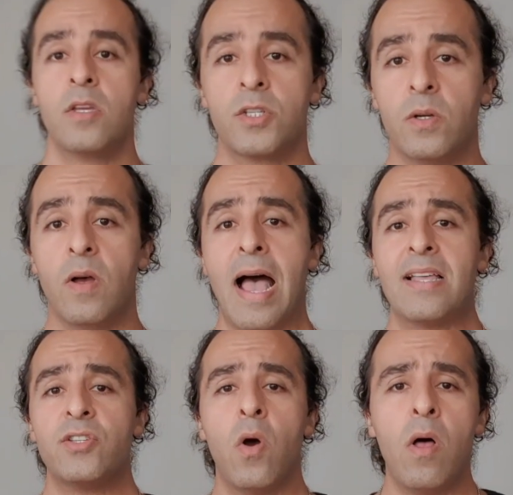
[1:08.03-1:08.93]
So,
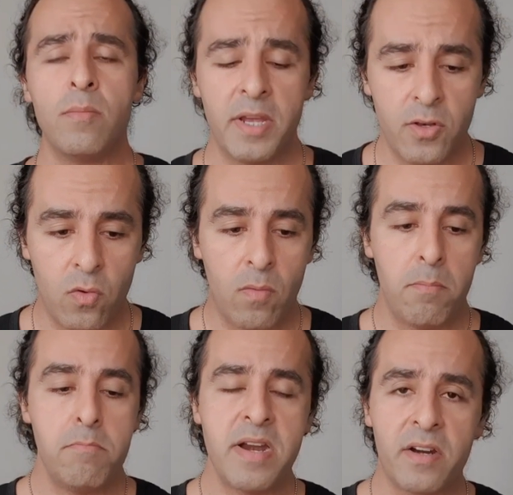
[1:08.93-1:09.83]
as you all may know,
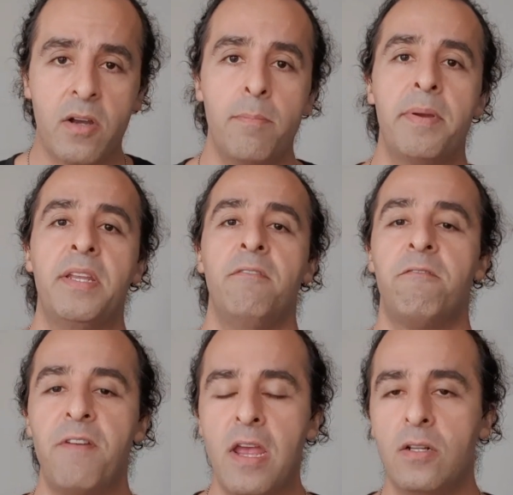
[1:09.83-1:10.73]
Merck company
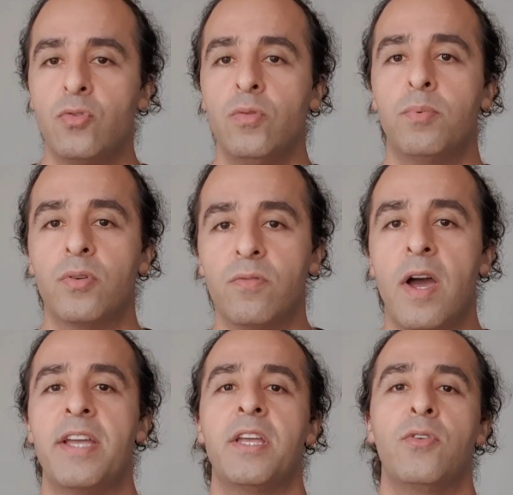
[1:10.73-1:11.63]
failed to
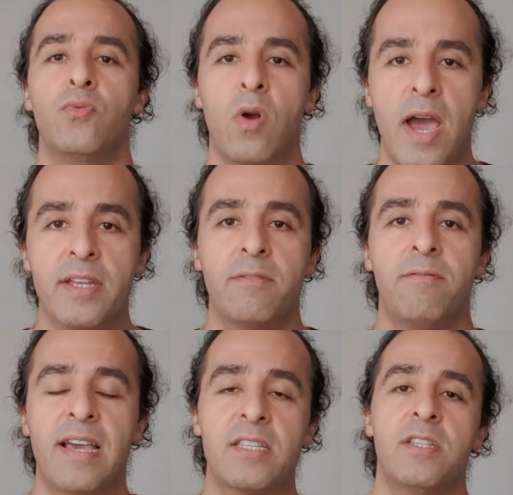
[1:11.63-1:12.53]
provide a right
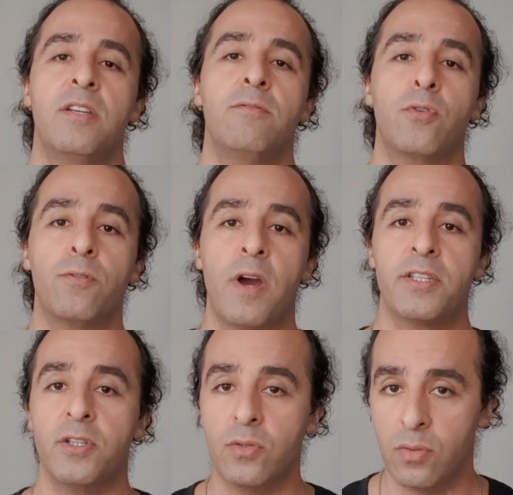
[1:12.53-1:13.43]
vaccine for
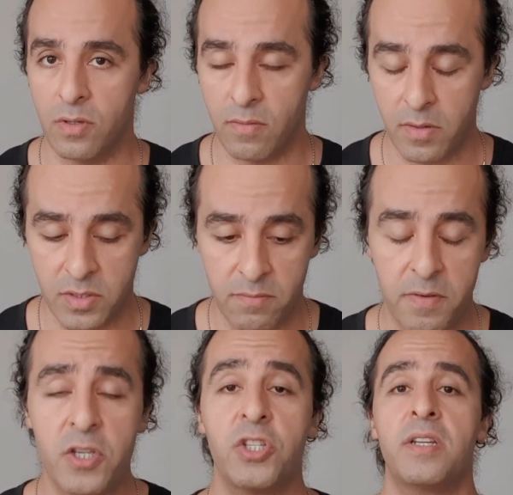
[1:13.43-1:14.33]
fighting coronavirus
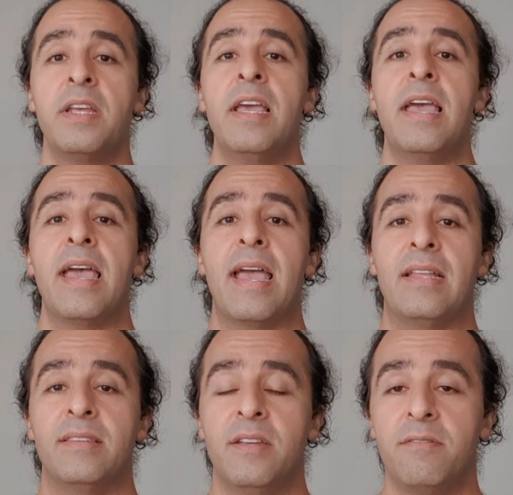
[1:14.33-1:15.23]
infection,
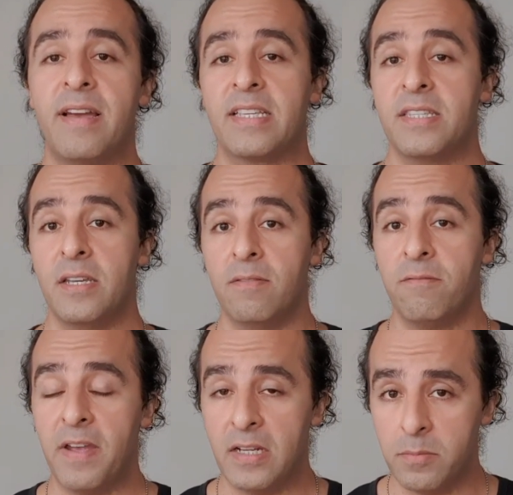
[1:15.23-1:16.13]
and their vaccine
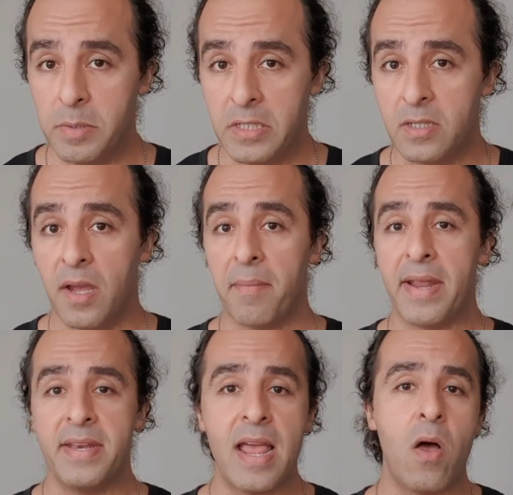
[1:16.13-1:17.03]
failed big time.
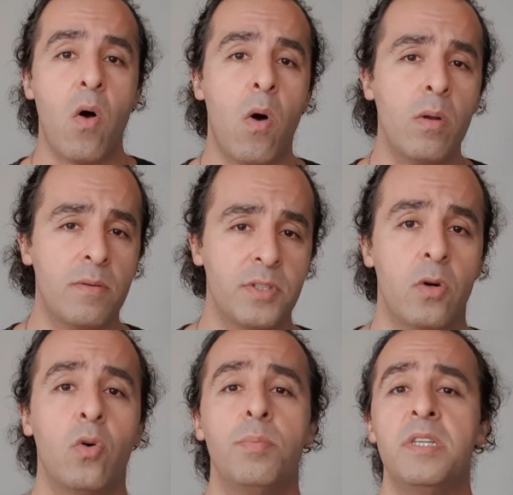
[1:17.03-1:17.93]
And now all of their
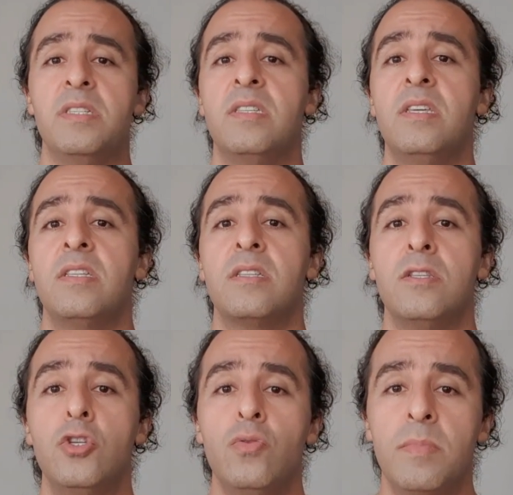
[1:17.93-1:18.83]
hope is this
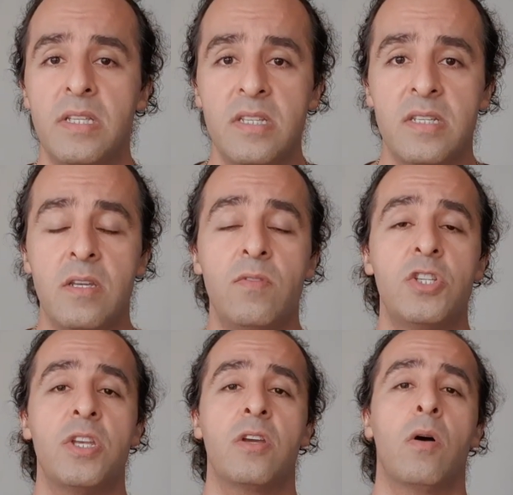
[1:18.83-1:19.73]
new medicine,
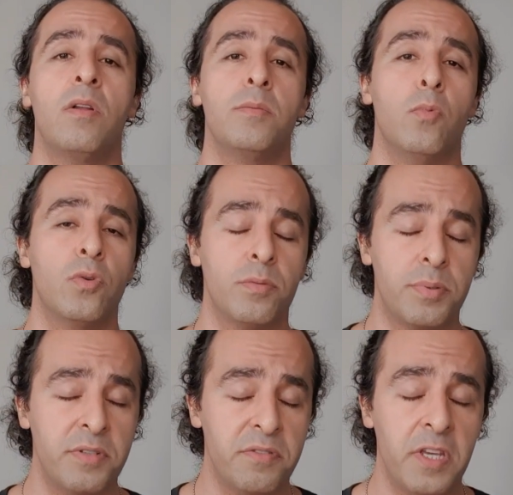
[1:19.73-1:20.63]
which they call it
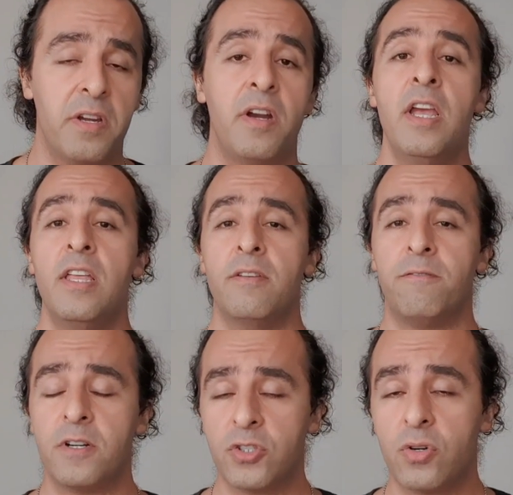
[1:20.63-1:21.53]
Molnupiravir. The
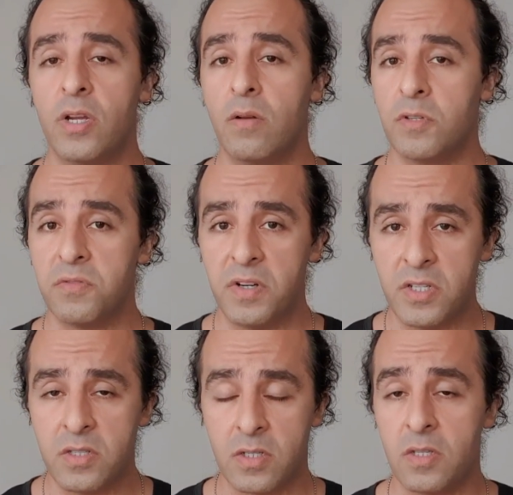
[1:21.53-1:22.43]
first trial was very
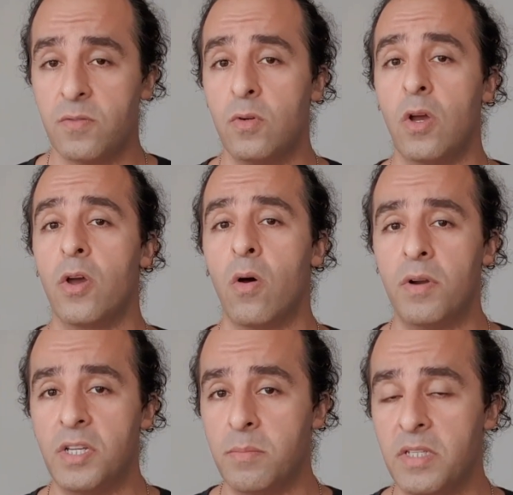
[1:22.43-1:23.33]
successful. I
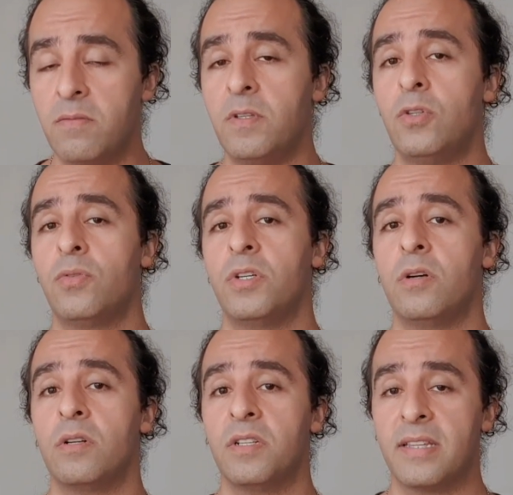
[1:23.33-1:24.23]
already made a video
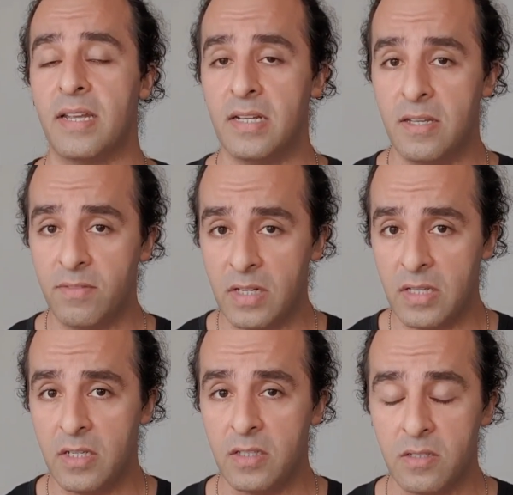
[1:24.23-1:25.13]
regarding that. I leave the
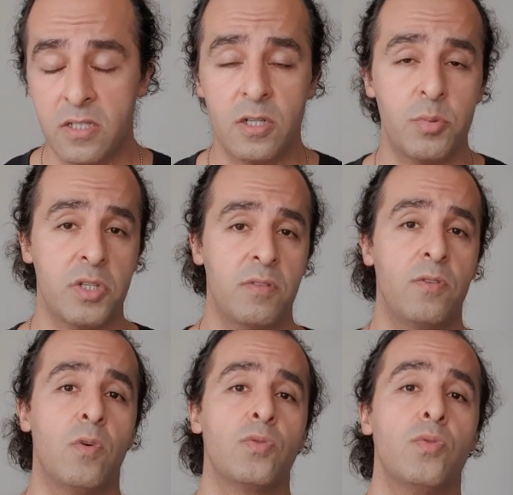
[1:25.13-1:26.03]
link in the description if
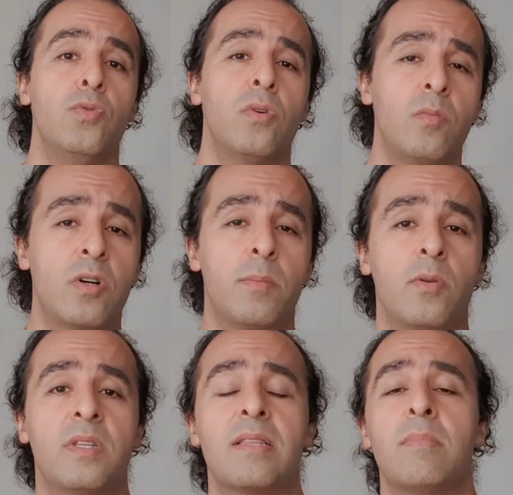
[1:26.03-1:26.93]
you want to know more
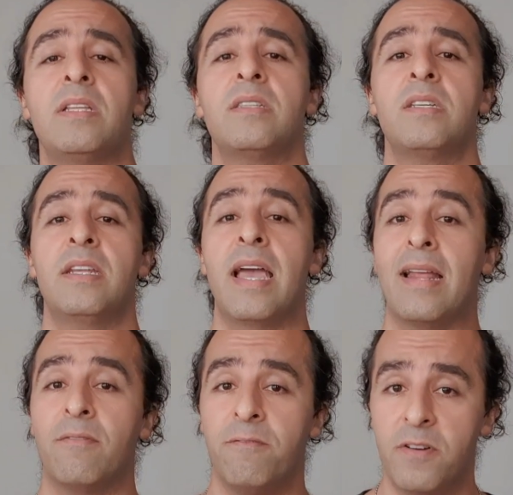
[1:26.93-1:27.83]
about that medicine
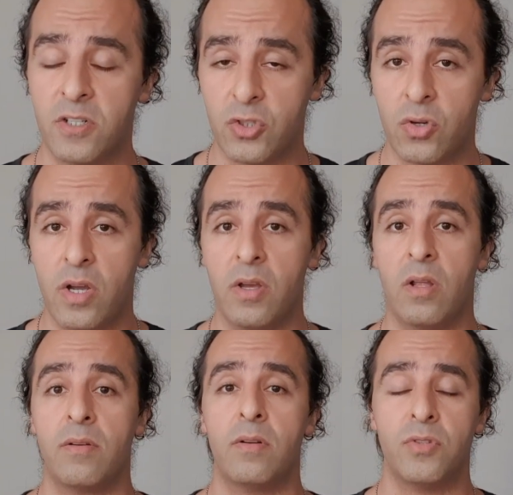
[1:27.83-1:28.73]
and first
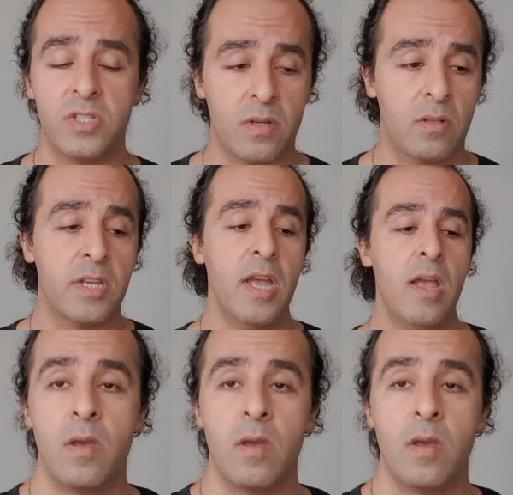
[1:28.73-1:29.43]
trial result.